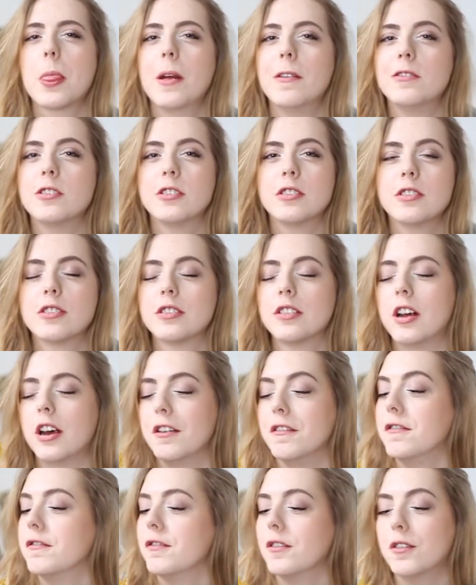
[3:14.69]
This is
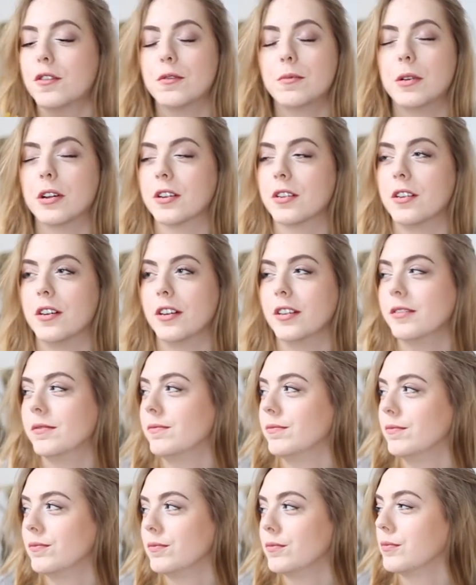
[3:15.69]
life. Oh my god.
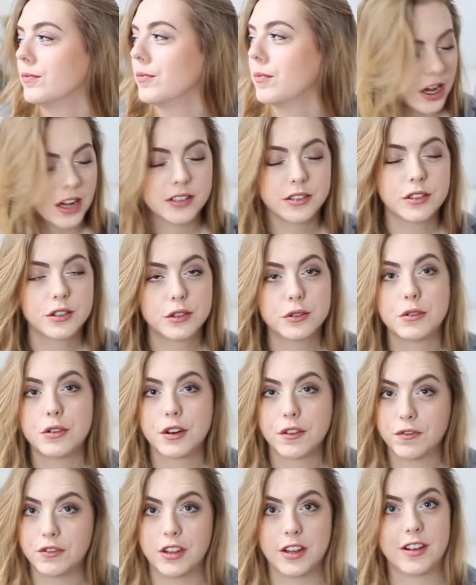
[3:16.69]
That's the sort
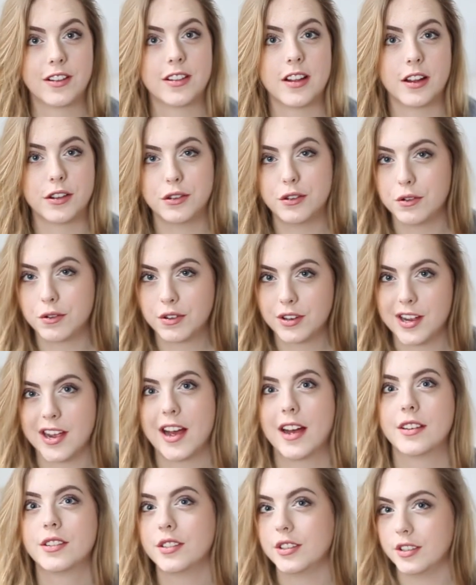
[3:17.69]
of thing that you
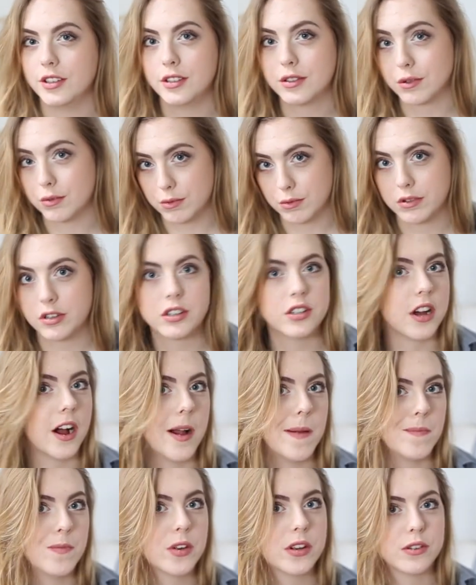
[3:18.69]
can't eat all the
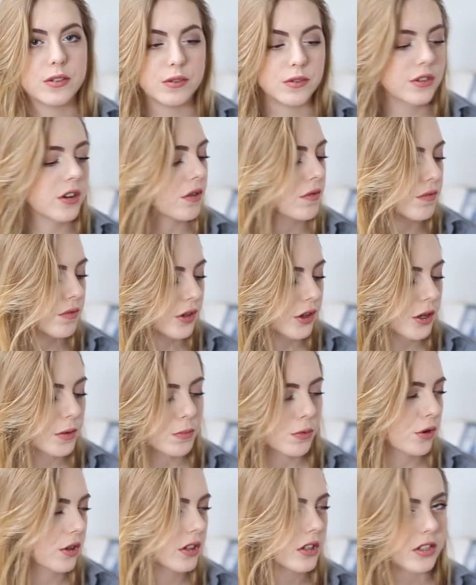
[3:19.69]
time because you'd get really
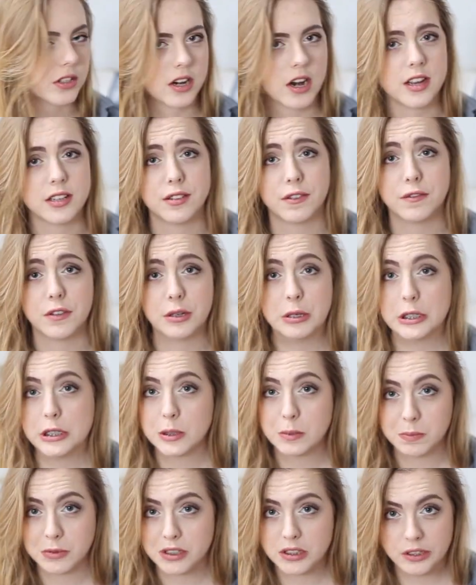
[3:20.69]
bored because it has a very
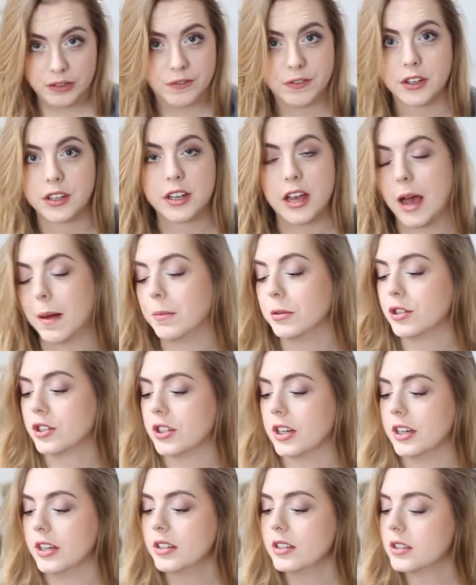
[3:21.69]
specific cabbage
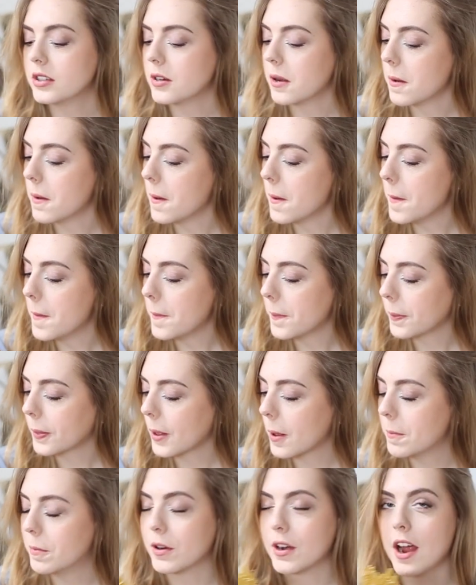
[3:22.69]
taste.
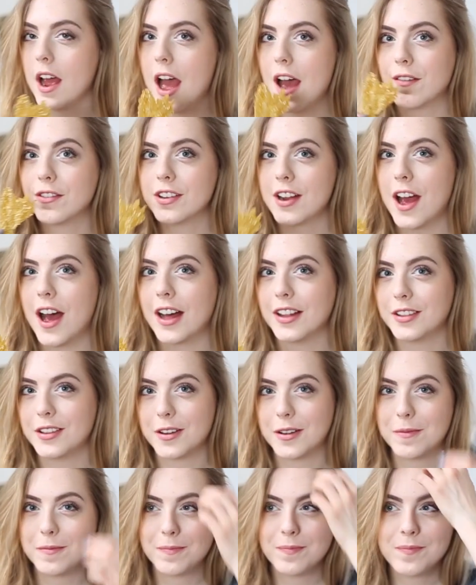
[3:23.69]
But I haven't had
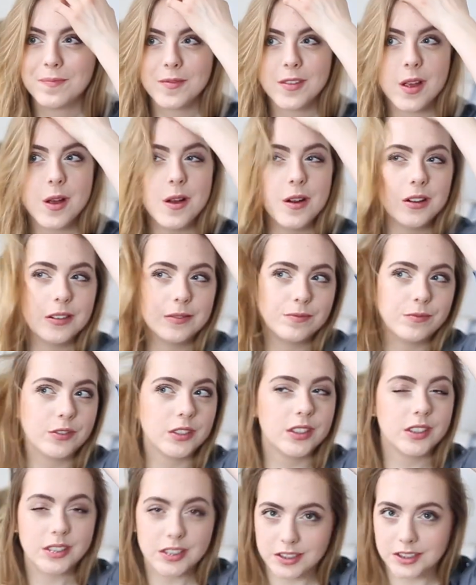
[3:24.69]
them
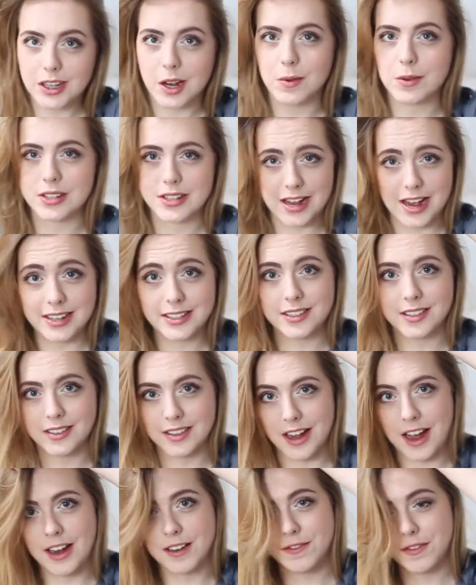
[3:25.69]
since I was last in
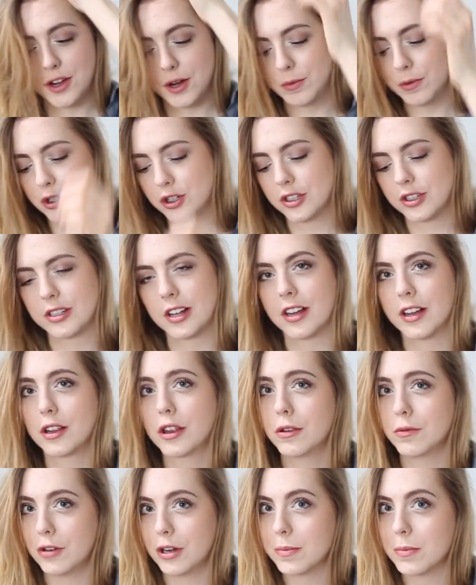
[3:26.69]
Latvia, which is
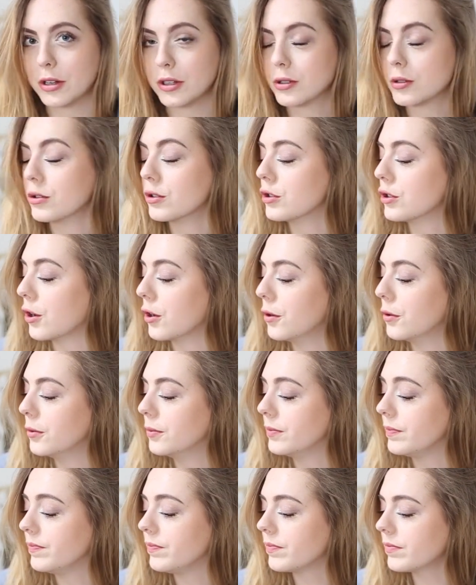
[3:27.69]
like 3 months or
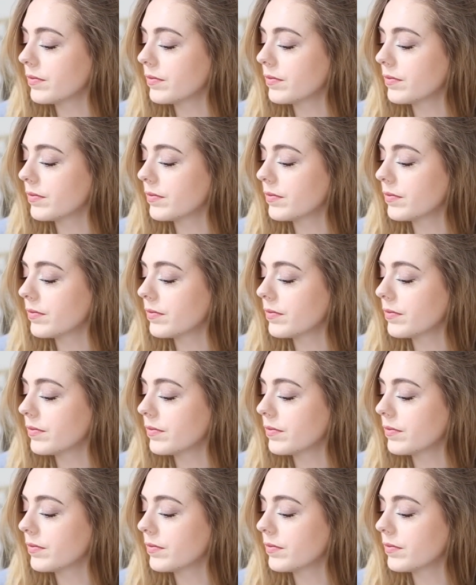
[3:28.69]
so.